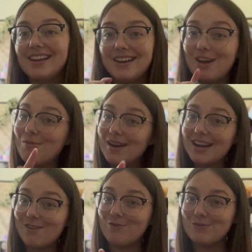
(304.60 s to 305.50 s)
nobody
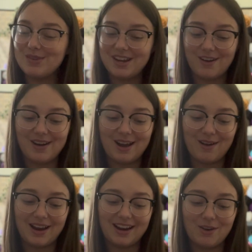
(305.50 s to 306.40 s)
come for me on how
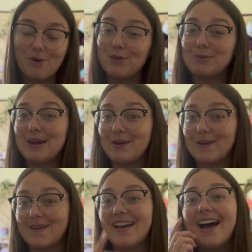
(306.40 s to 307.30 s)
I hold my
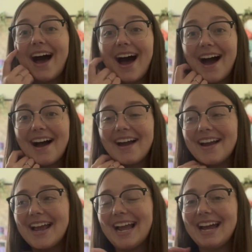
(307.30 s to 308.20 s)
yarn. I
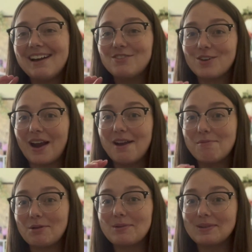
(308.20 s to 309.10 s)
have tried
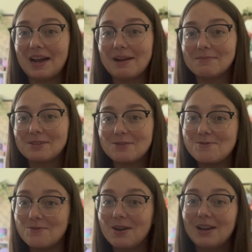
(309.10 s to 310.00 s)
multiple times
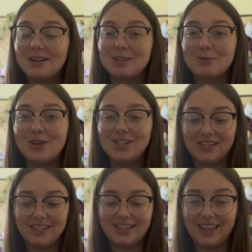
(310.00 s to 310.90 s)
to switch
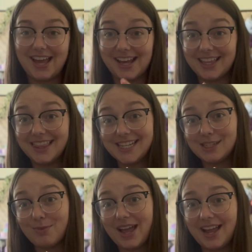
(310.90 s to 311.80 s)
it to like this
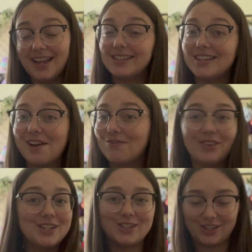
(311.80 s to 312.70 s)
way and stuff.
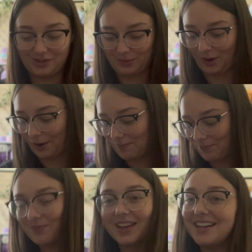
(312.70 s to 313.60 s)
It just doesn't work.
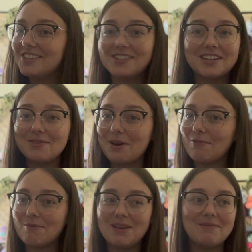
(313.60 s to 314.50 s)
It just doesn't work
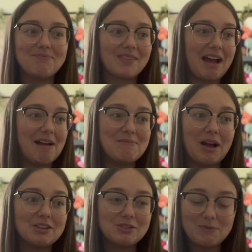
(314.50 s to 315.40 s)
for me. I'm
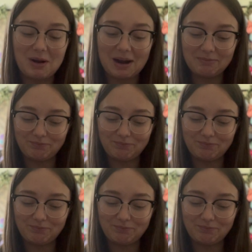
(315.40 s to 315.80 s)
not sure why.